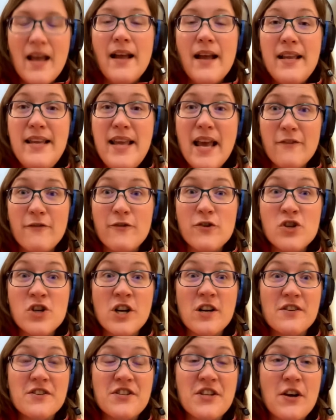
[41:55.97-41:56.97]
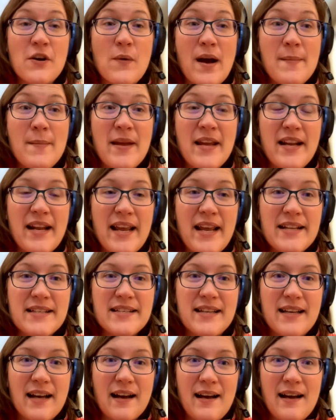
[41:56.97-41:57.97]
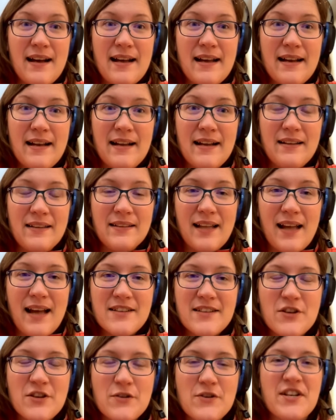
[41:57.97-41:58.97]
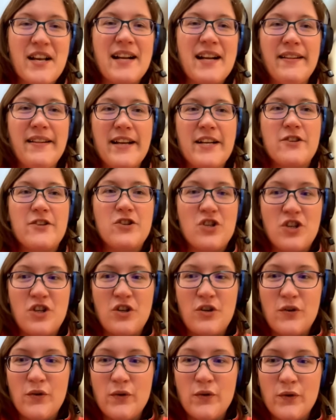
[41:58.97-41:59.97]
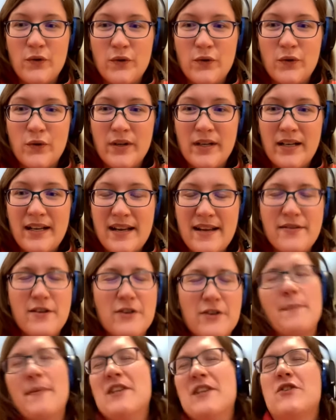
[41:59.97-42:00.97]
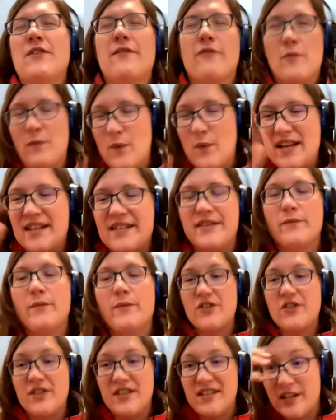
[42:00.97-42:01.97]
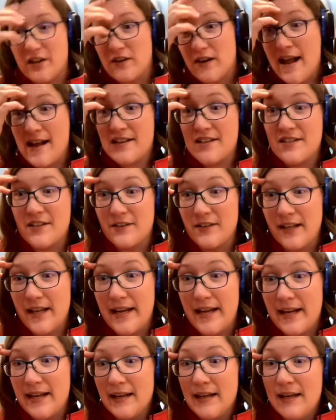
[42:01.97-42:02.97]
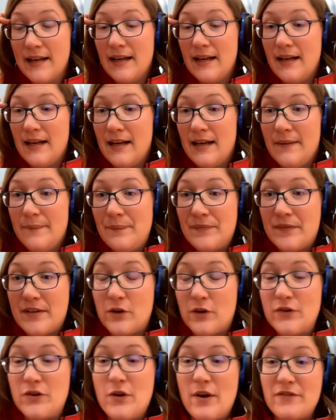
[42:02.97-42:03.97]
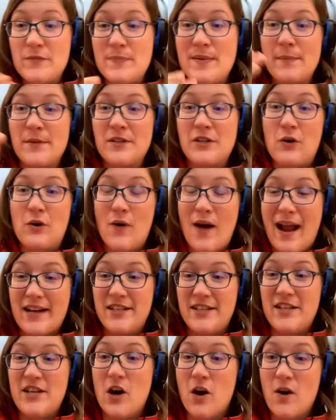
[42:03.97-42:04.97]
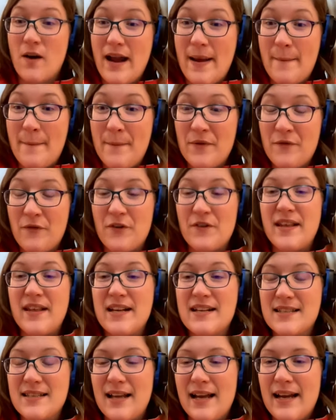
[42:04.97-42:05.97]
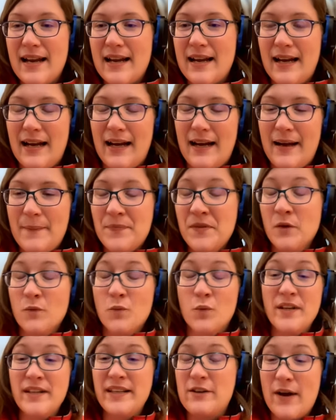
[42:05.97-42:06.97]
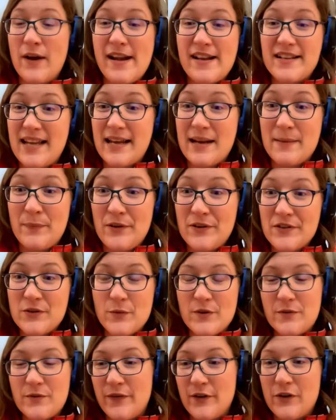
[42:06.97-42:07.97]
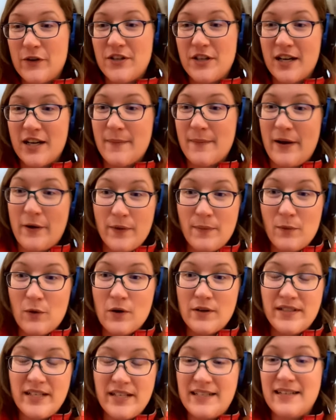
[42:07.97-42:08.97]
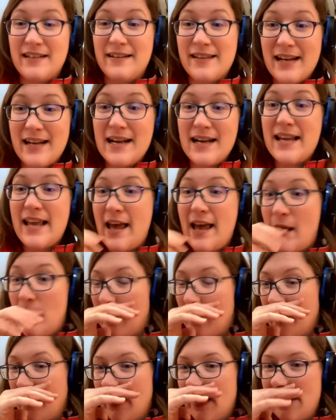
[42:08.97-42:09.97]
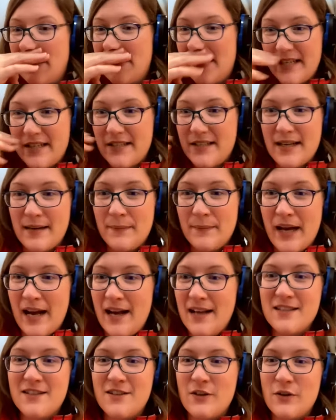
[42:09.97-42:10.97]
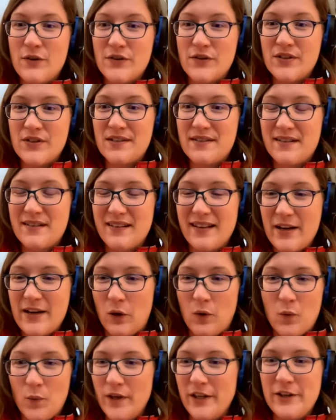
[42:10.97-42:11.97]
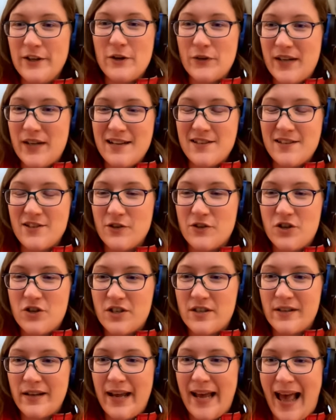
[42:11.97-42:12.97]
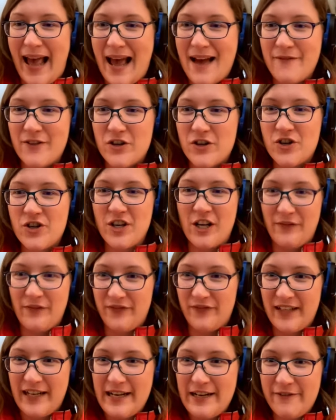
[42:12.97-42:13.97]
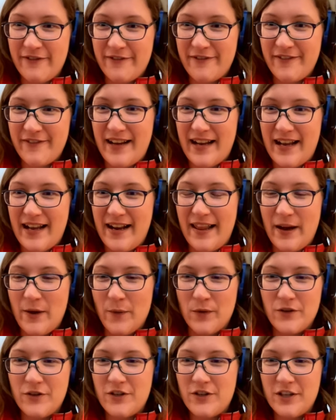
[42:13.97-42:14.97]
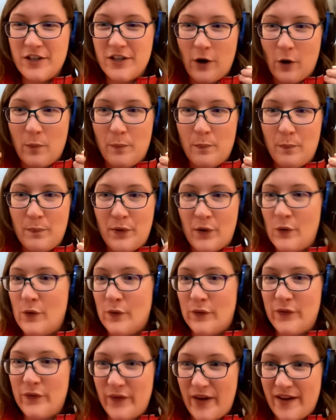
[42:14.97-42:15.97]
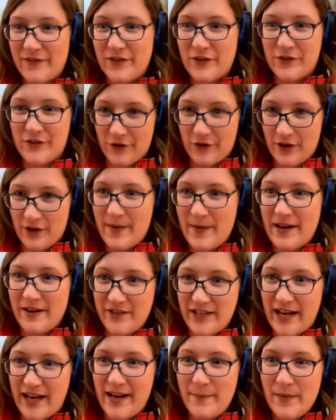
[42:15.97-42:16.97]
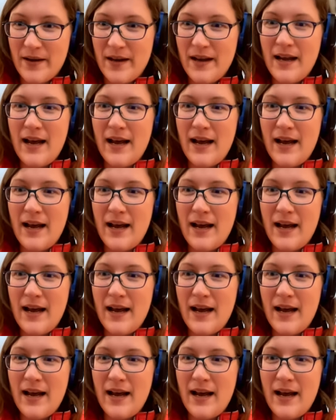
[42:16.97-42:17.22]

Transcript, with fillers: Yeah, for sure. So, I mean, it's got a lot. So there's kind of like there's a bunch of different ways in this interacts. So like you have to be able to crack DRM for things like really great examples, which Phil could talk about with more detail than I can, but like some consoles, like really old consoles, just have a shelf life, and they will just go poof after a certain amount of time.